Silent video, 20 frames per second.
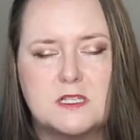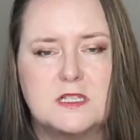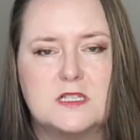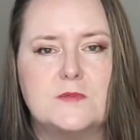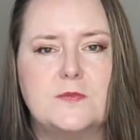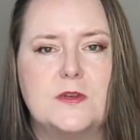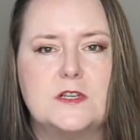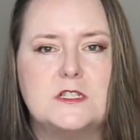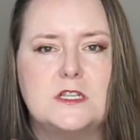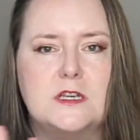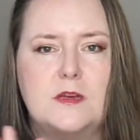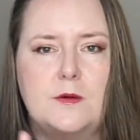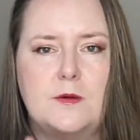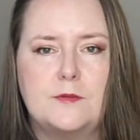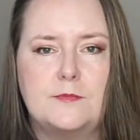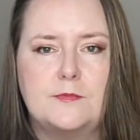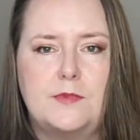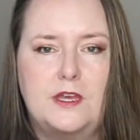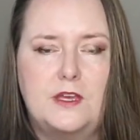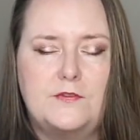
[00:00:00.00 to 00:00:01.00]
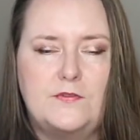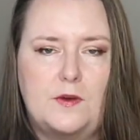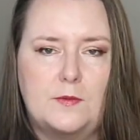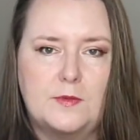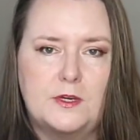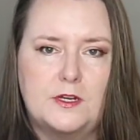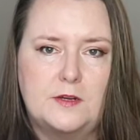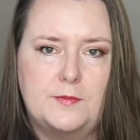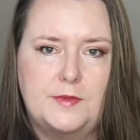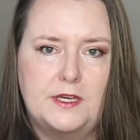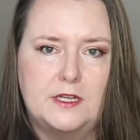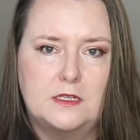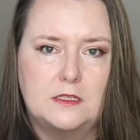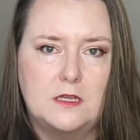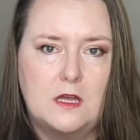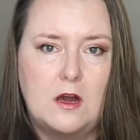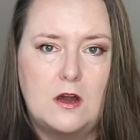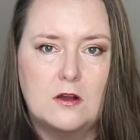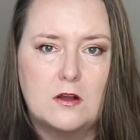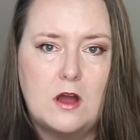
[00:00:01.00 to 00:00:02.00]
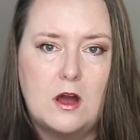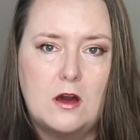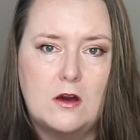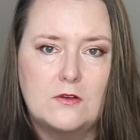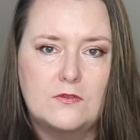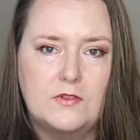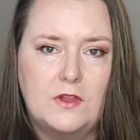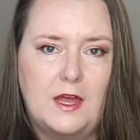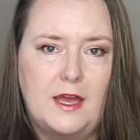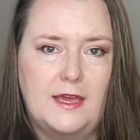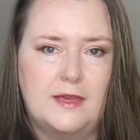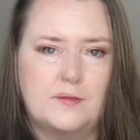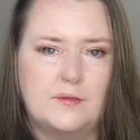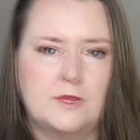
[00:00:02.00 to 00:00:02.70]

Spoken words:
especially on if I'm going to be on a long haul flight.